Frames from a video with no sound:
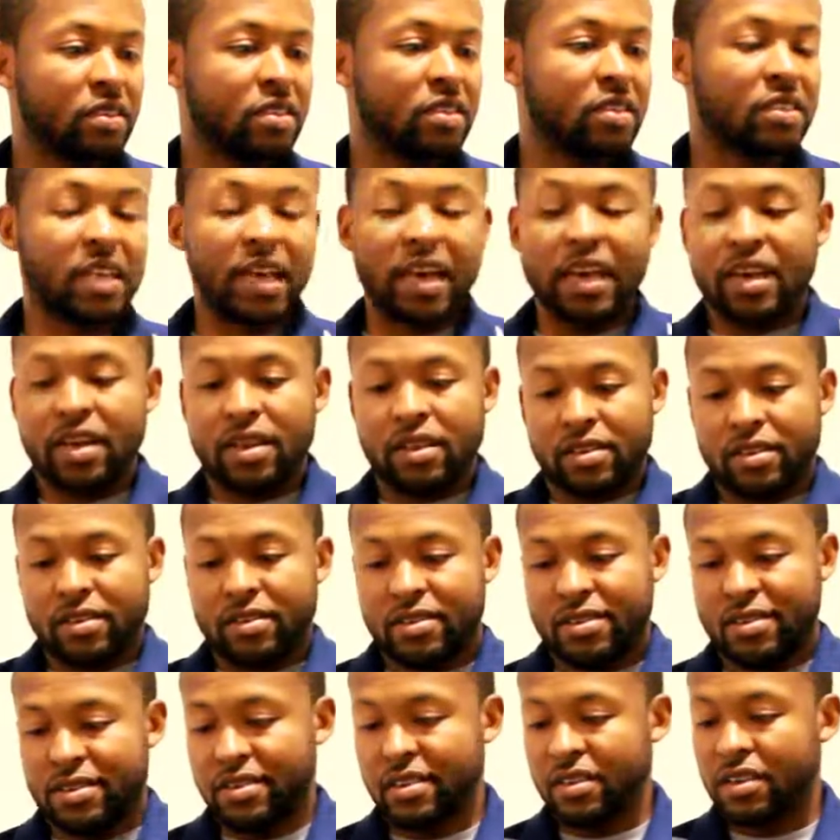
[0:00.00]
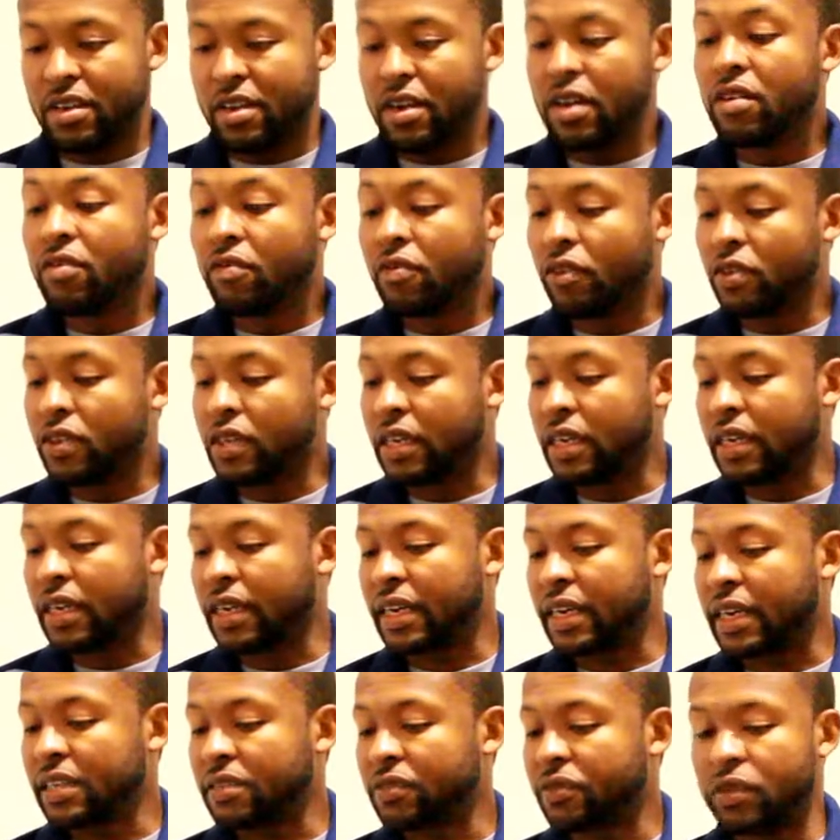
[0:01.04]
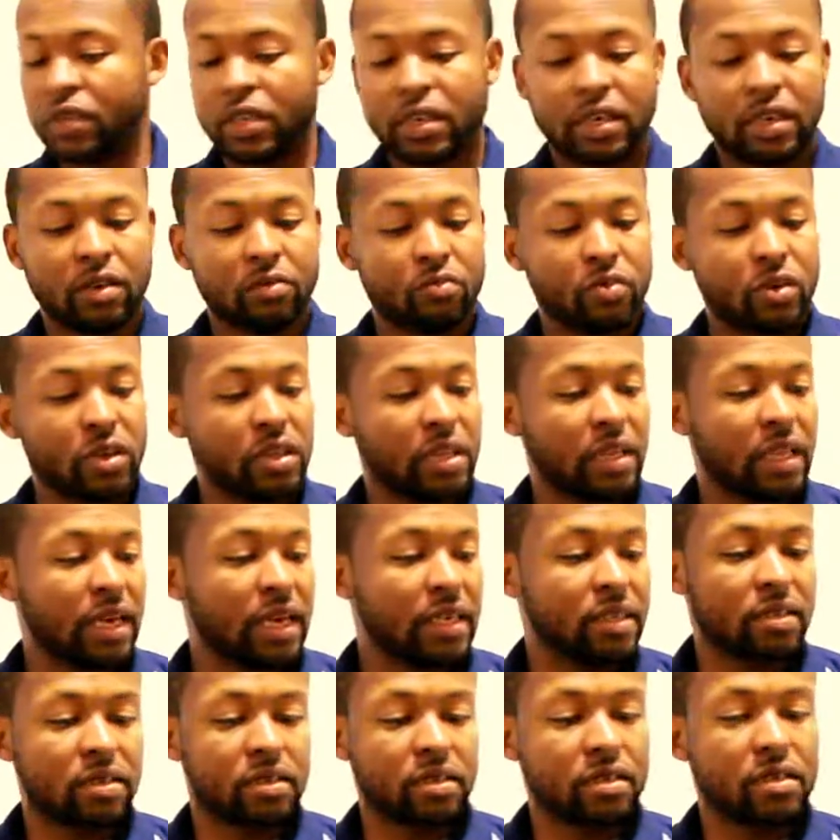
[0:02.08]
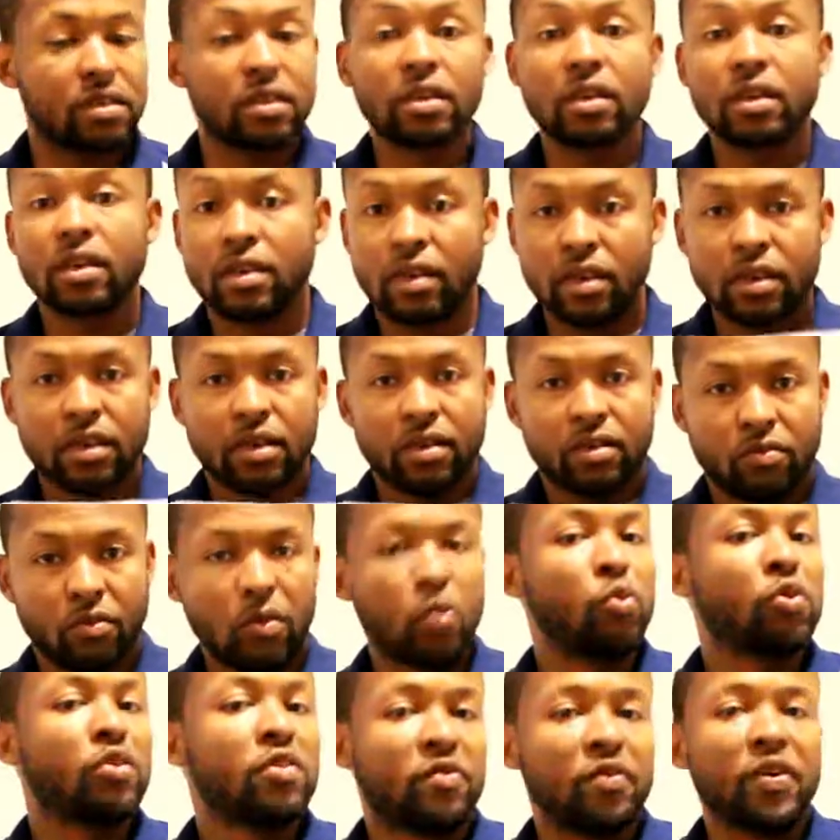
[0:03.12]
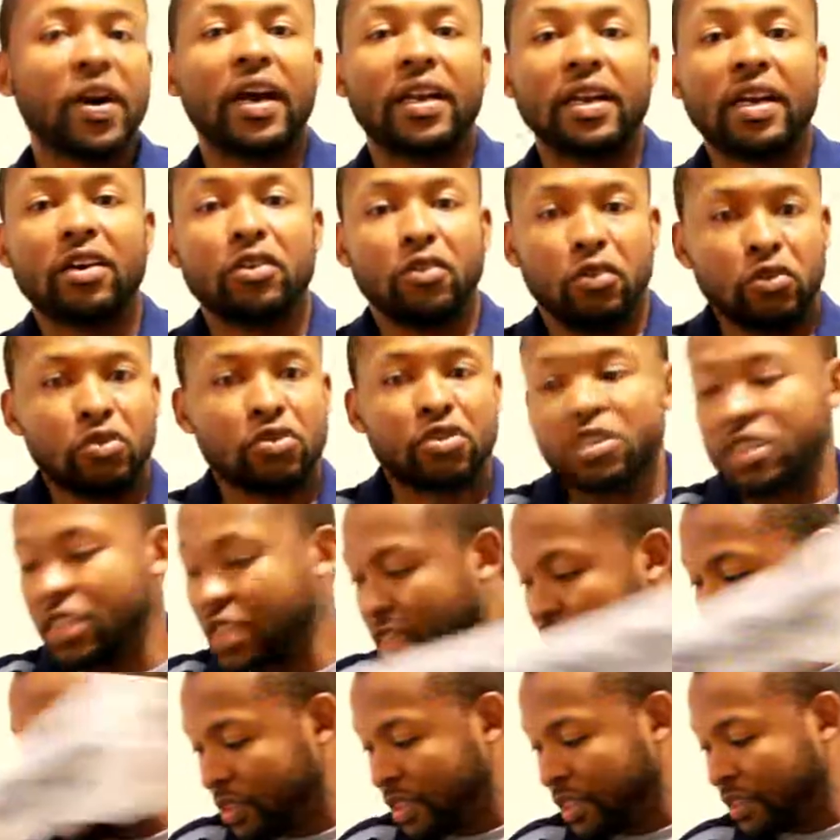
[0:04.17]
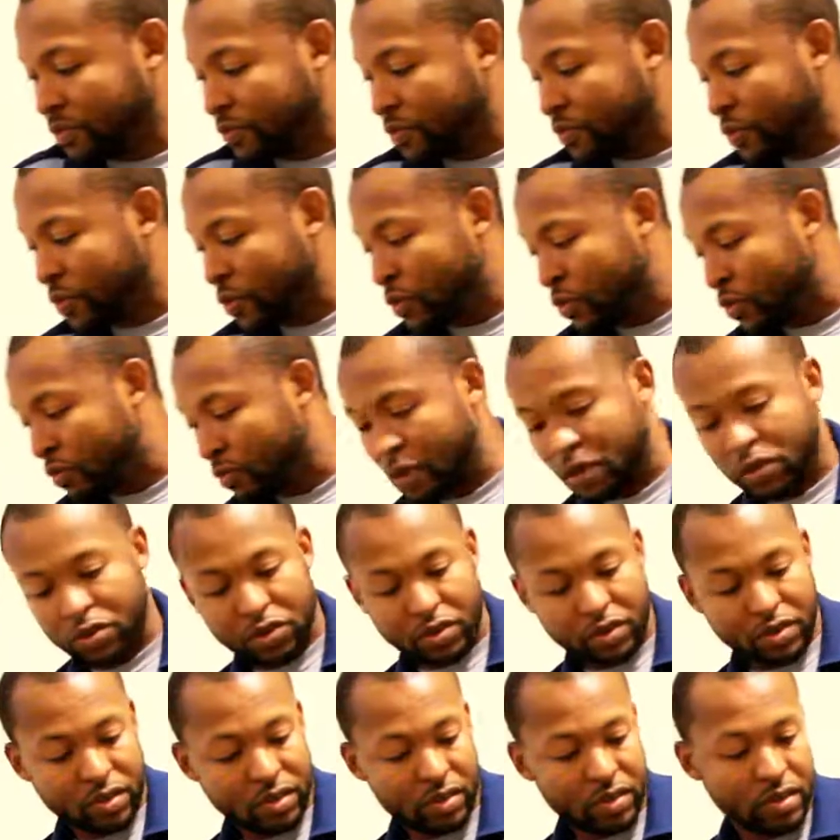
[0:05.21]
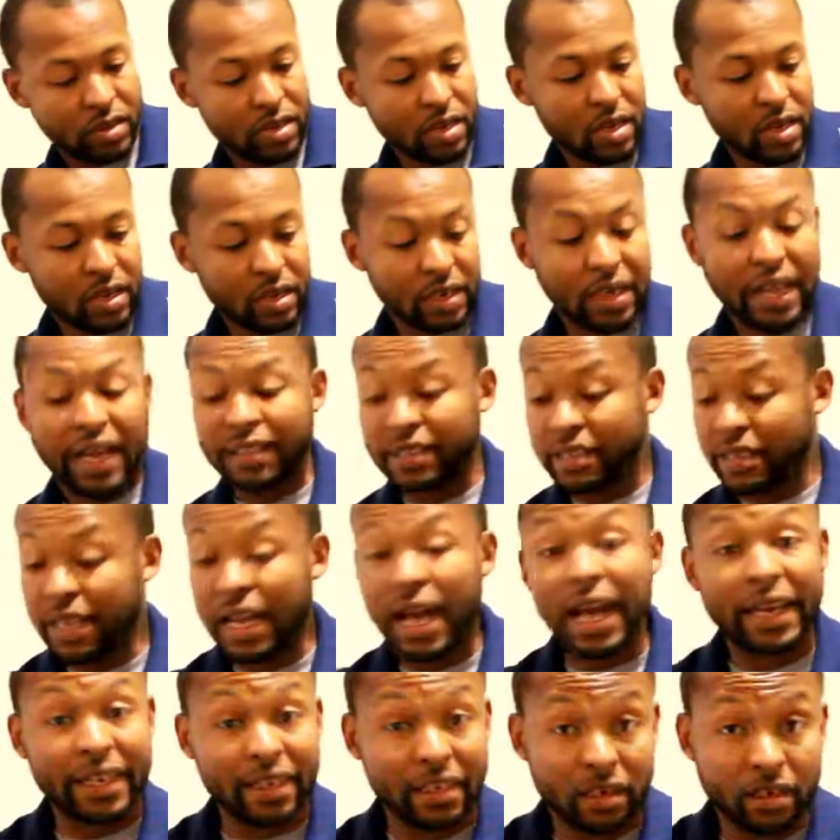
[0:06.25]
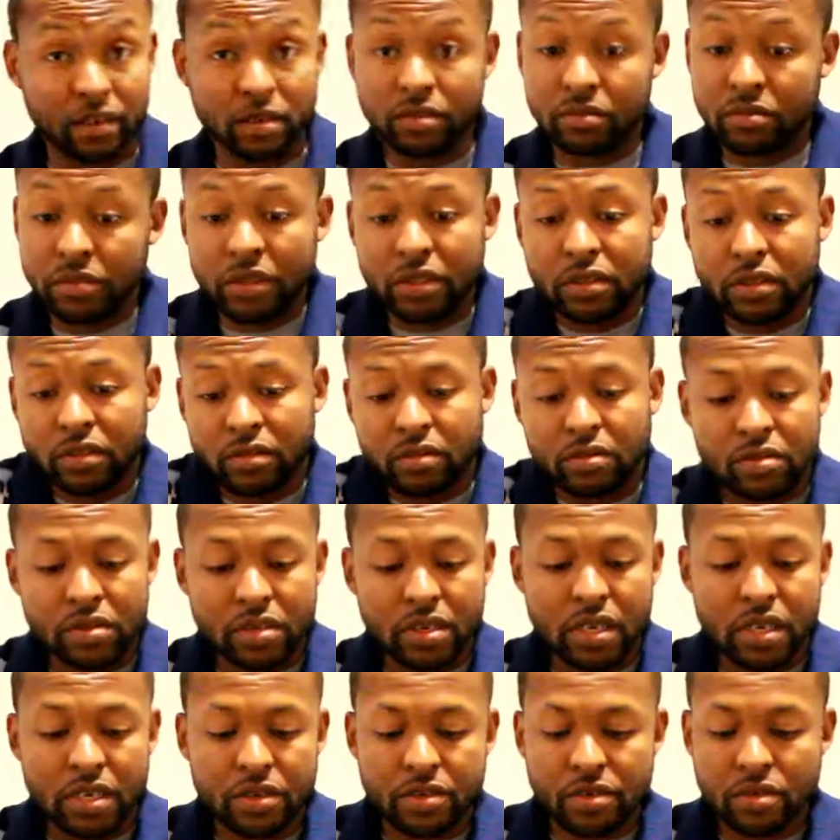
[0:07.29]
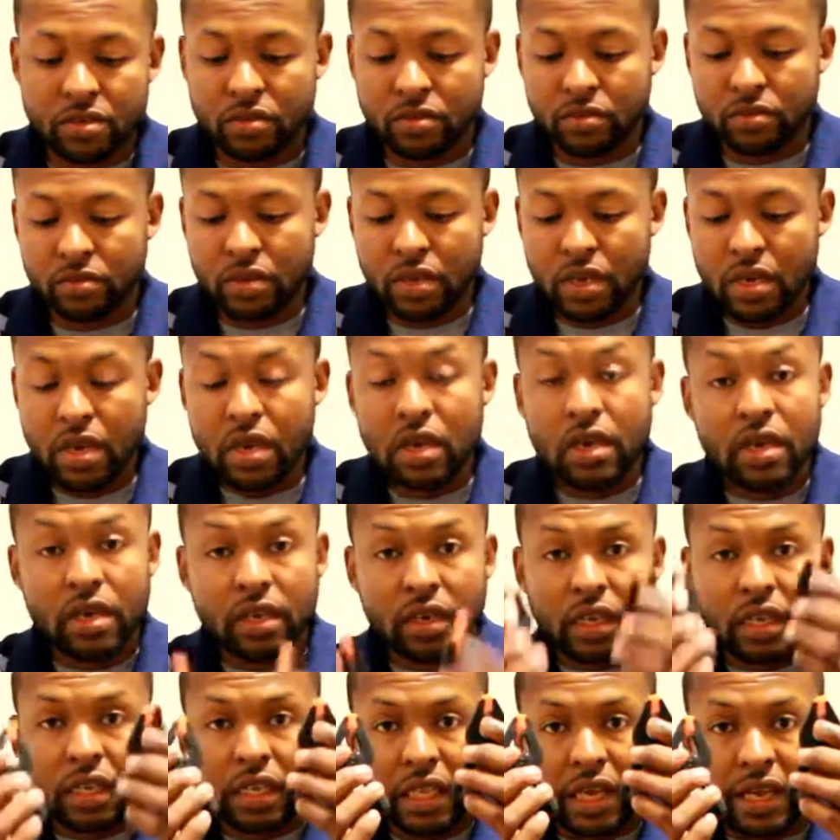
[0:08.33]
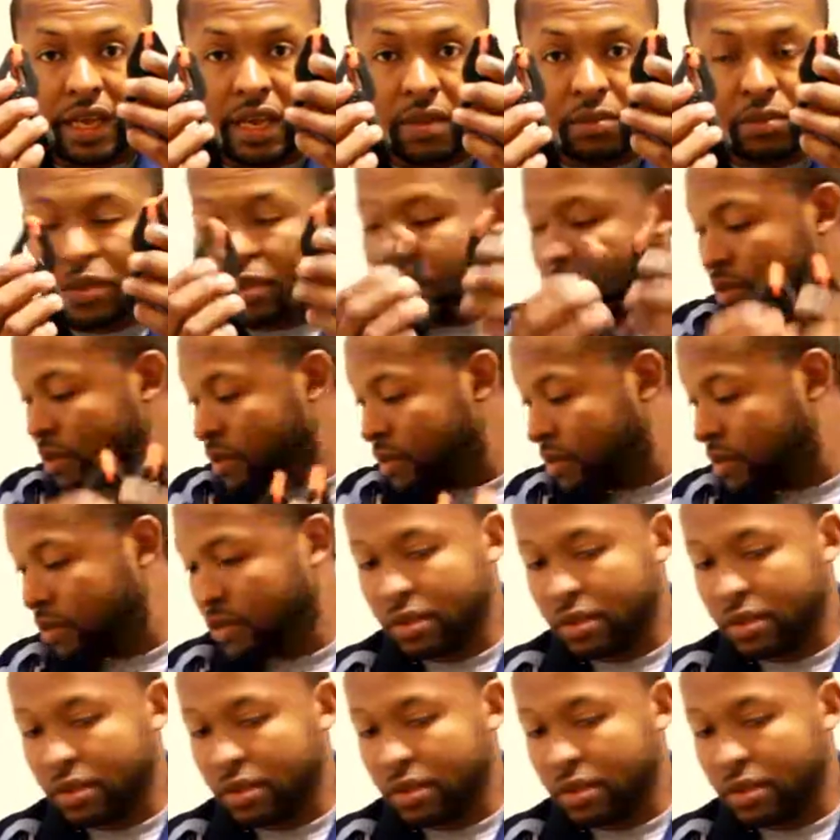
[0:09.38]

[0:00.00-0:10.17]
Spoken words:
Stand for the umbrella lights. But we'll find out. You'll see it in full motion. Not tonight though. You're gonna see it soon. Clamps.